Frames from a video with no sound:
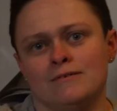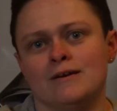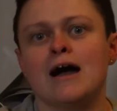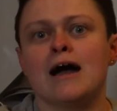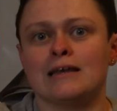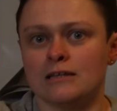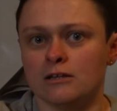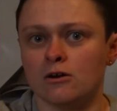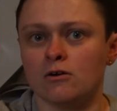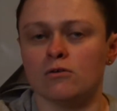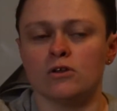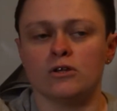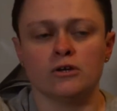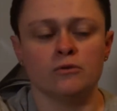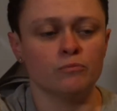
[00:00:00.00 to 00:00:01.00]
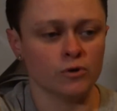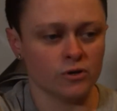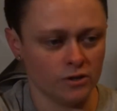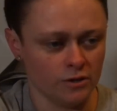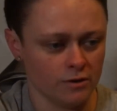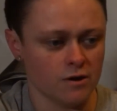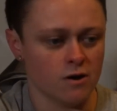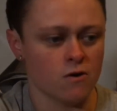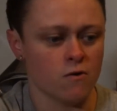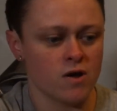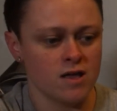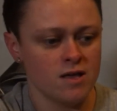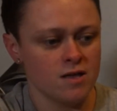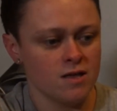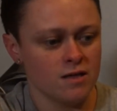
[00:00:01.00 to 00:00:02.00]
Not literally, but
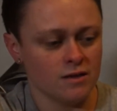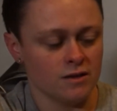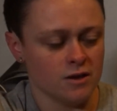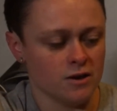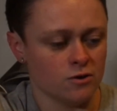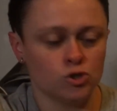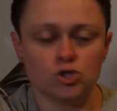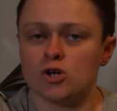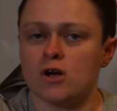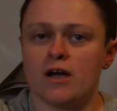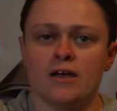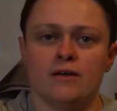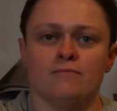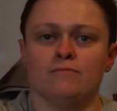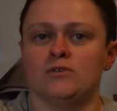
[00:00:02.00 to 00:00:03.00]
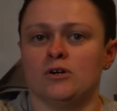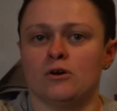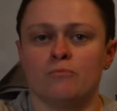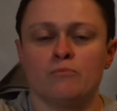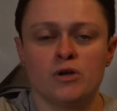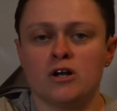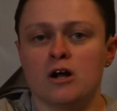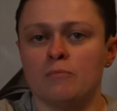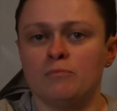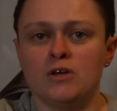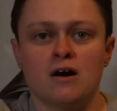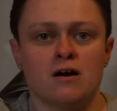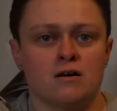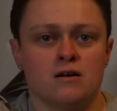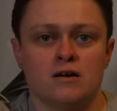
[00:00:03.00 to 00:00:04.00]
try pick up
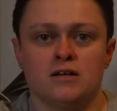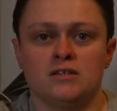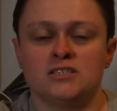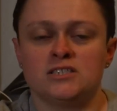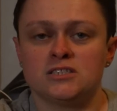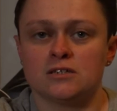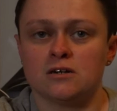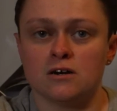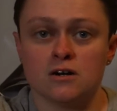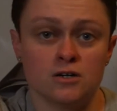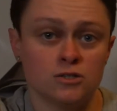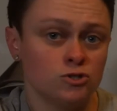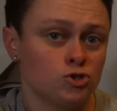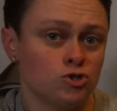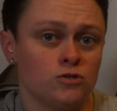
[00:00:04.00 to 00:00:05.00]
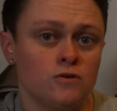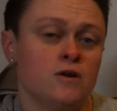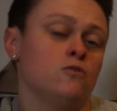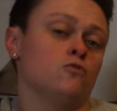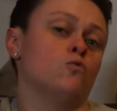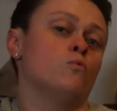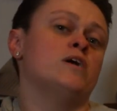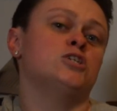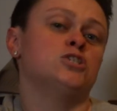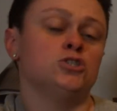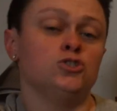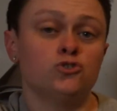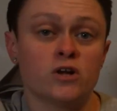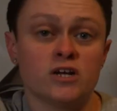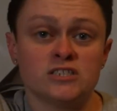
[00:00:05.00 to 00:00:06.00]
lines, the way she
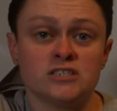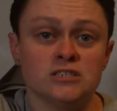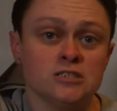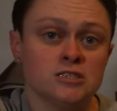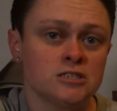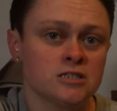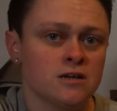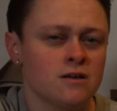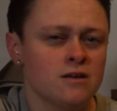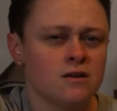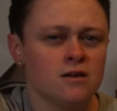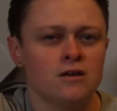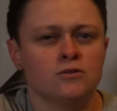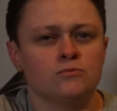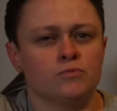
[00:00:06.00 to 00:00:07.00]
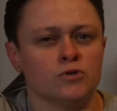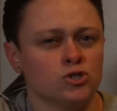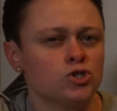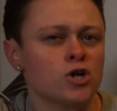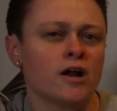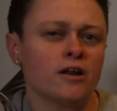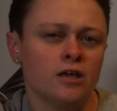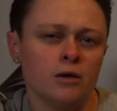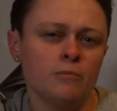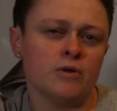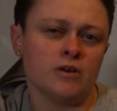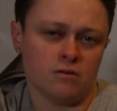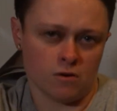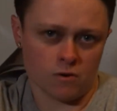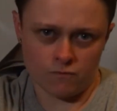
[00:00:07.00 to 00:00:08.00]
dresses, but try to keep
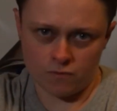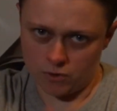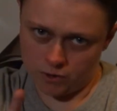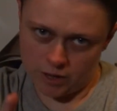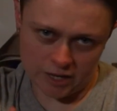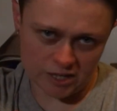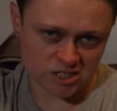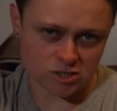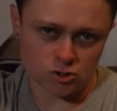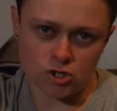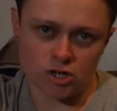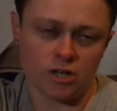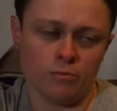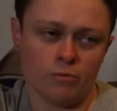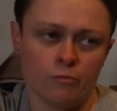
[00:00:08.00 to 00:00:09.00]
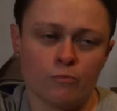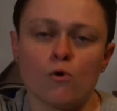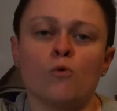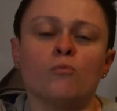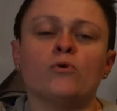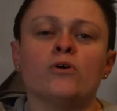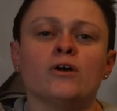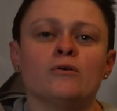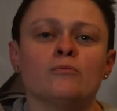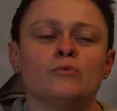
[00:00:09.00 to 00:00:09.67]
it like I said, try to keep it appropriate.